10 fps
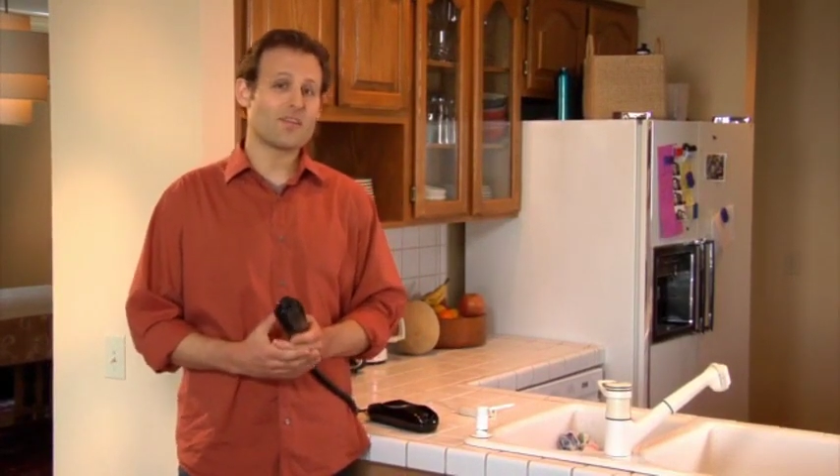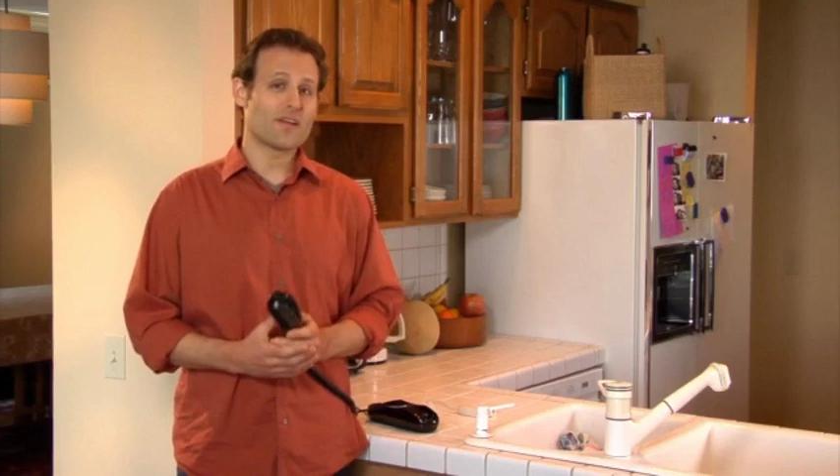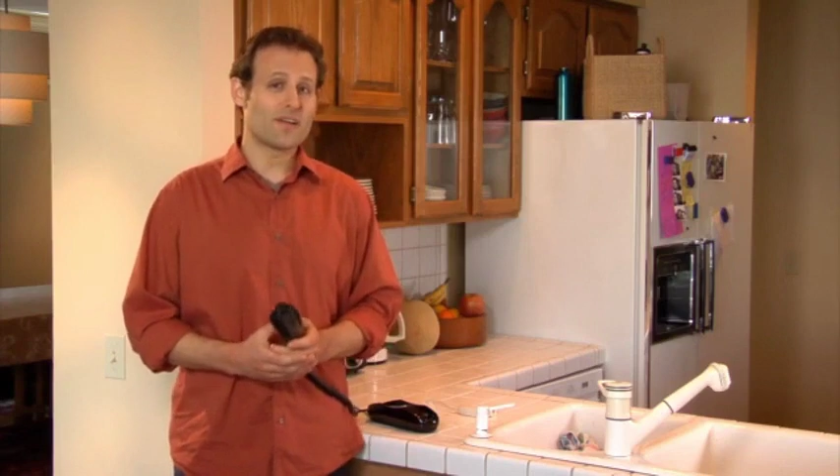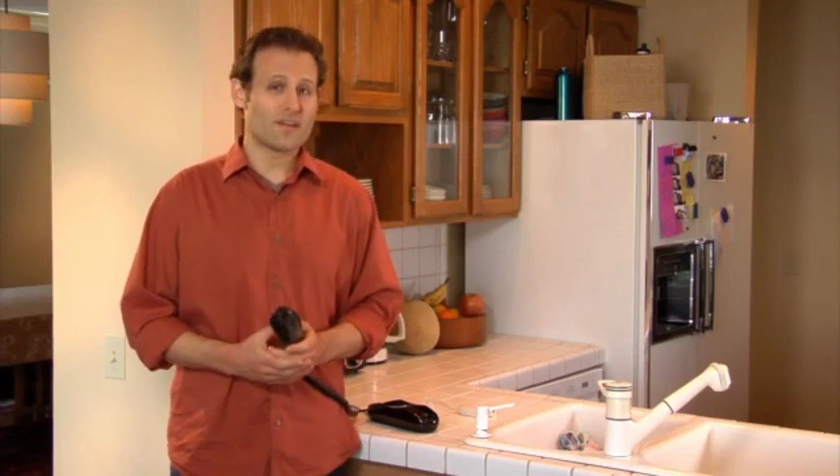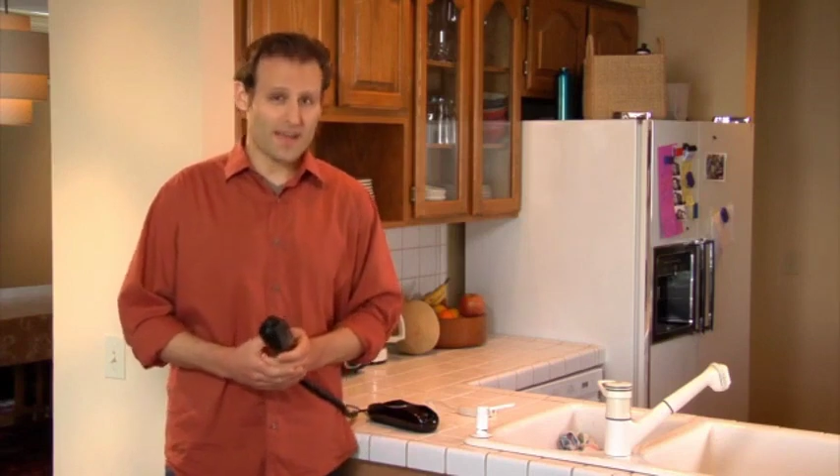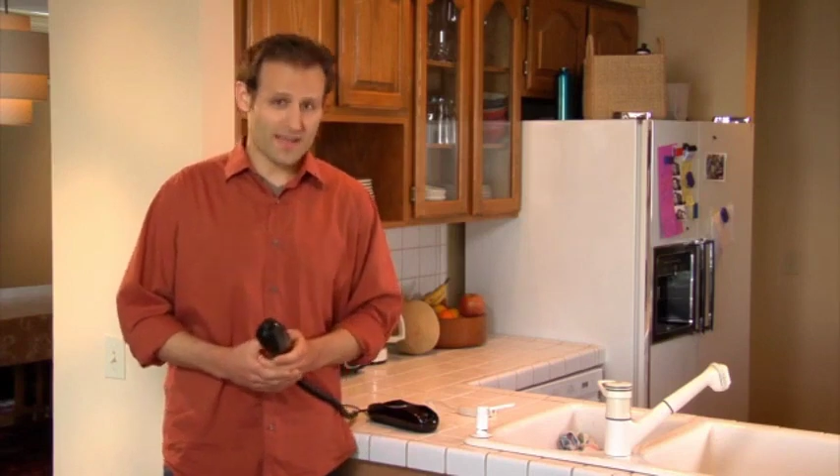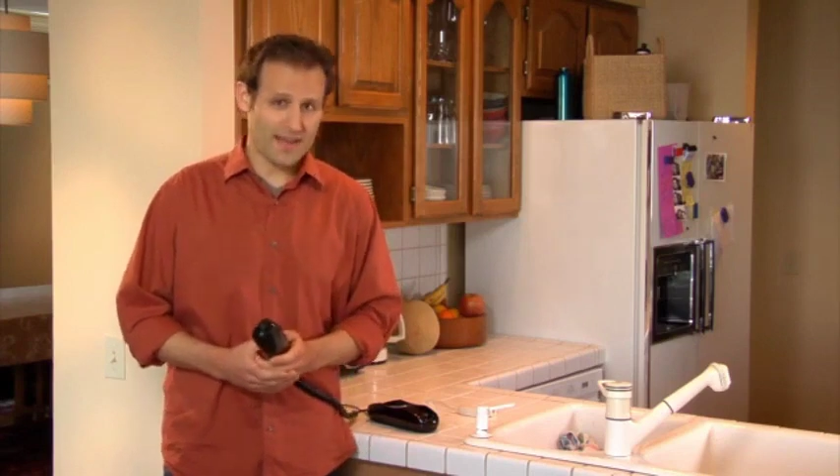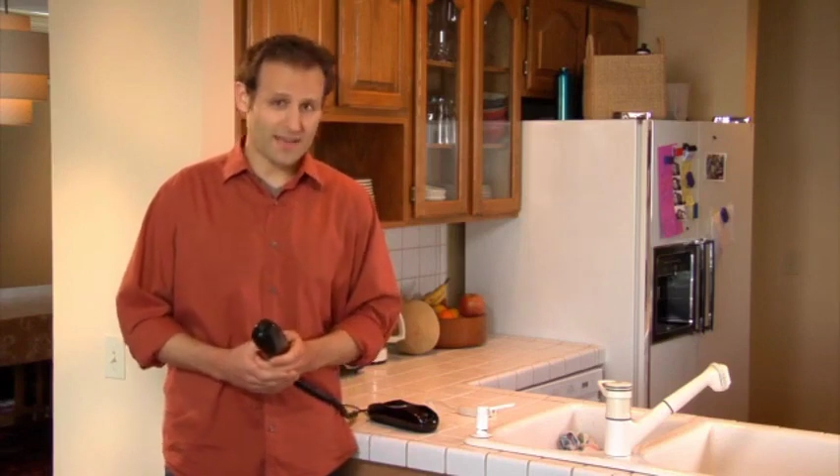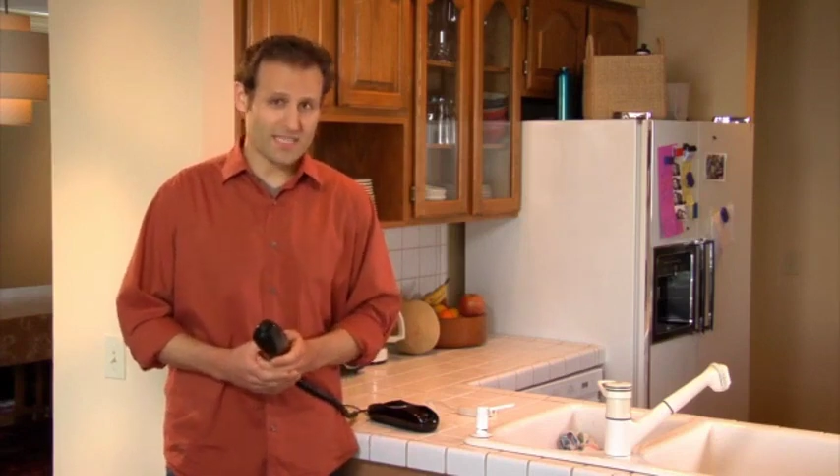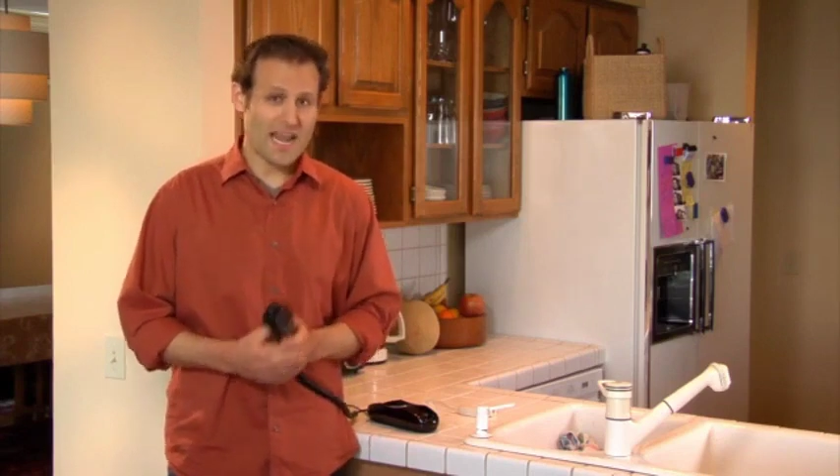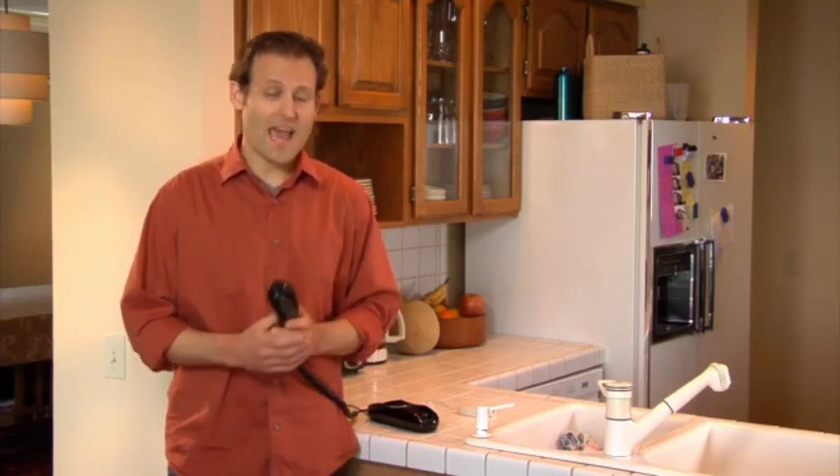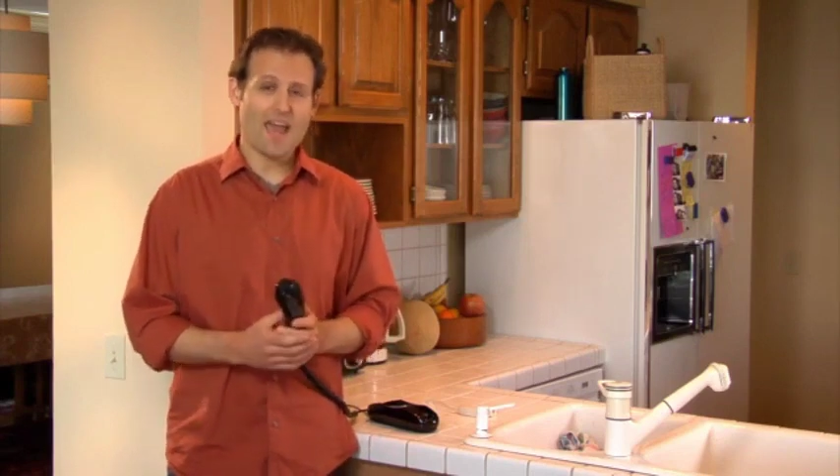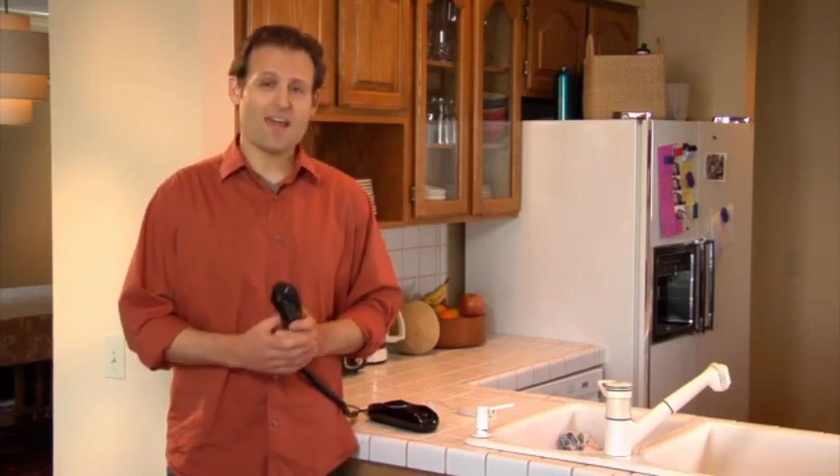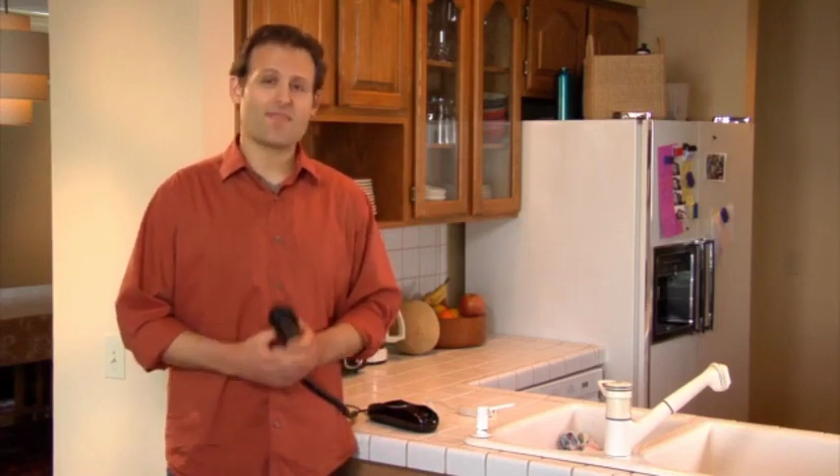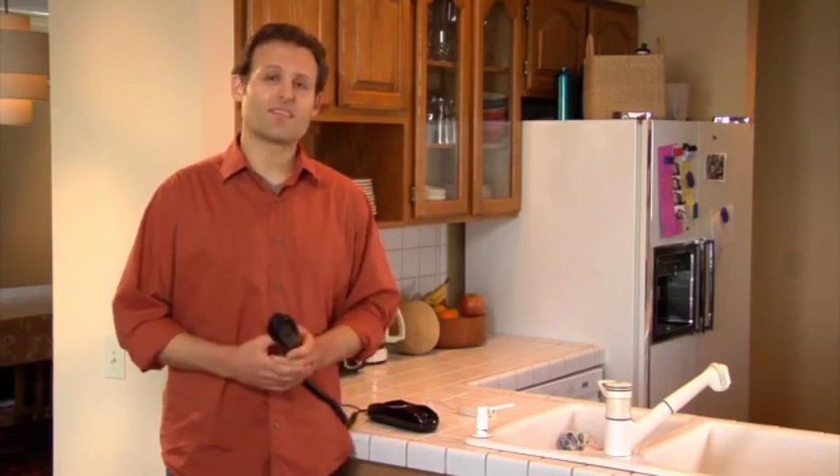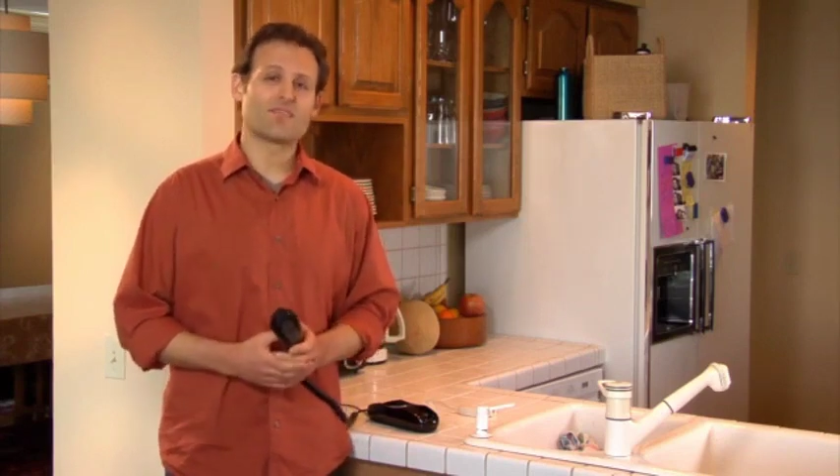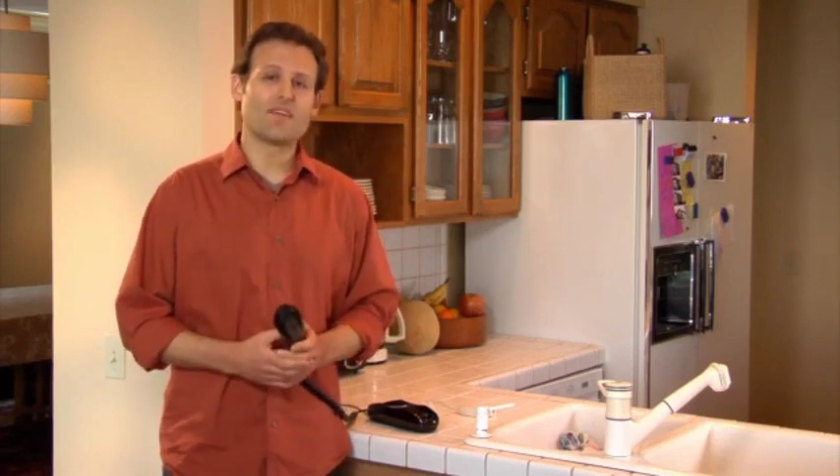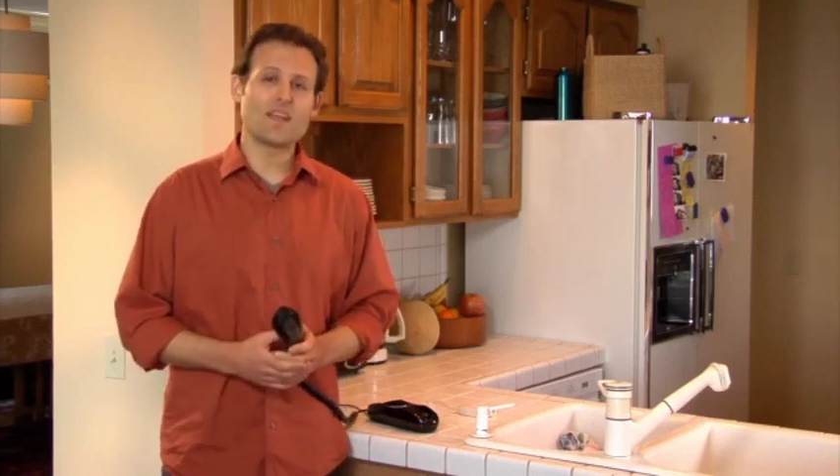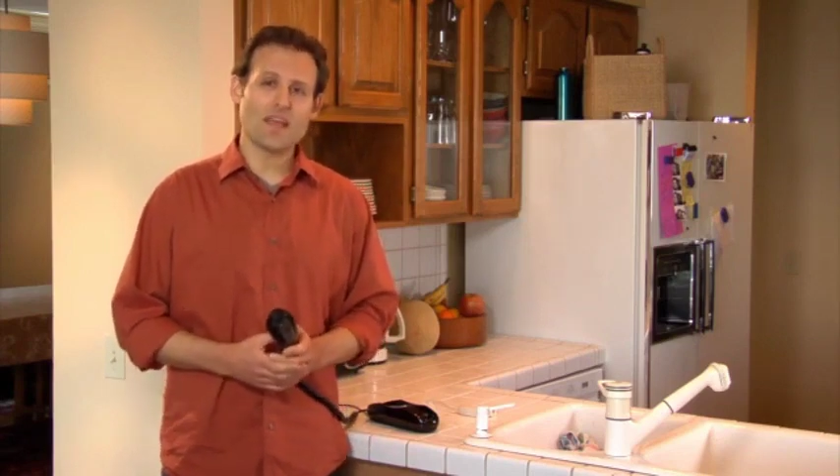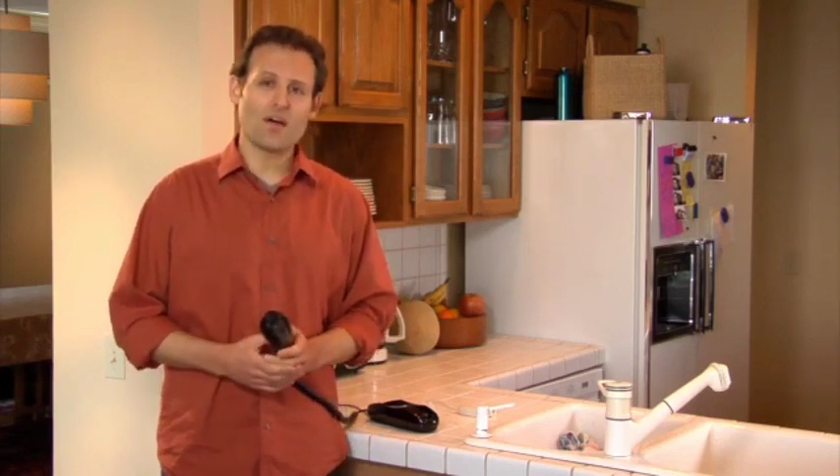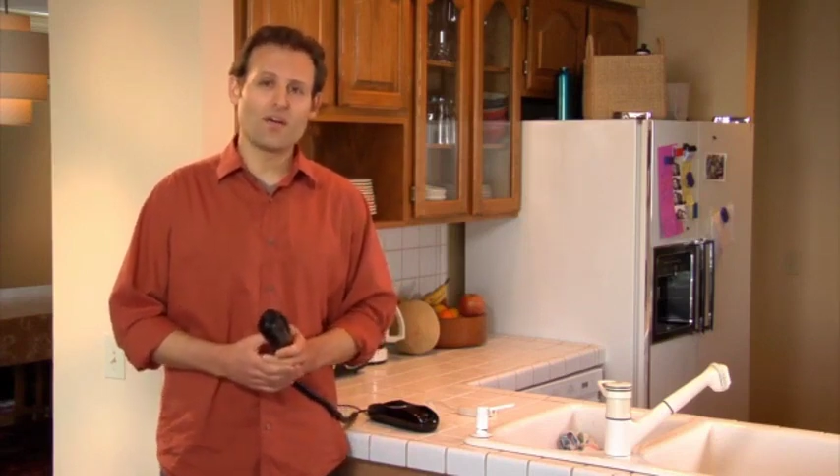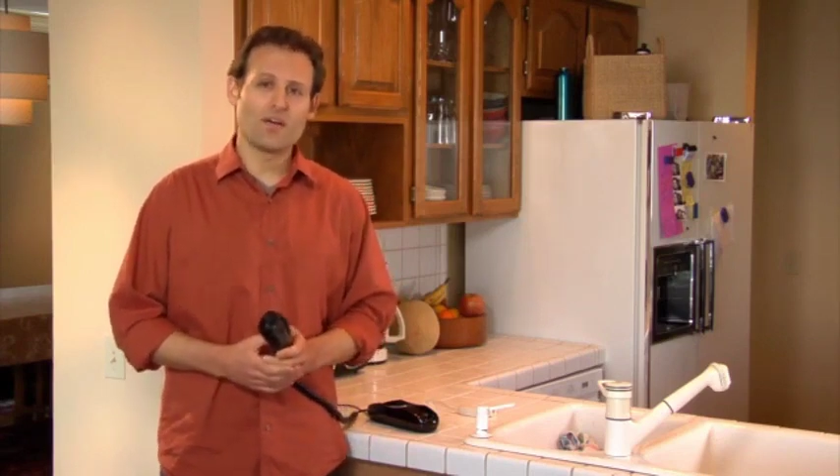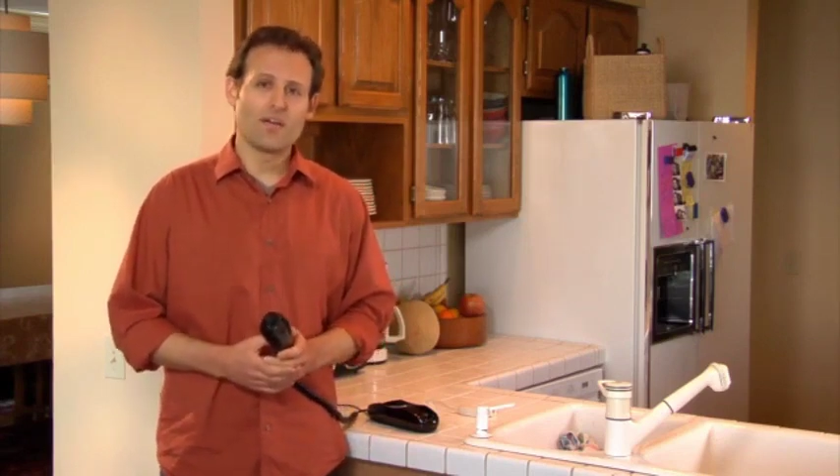your internet connection and this video.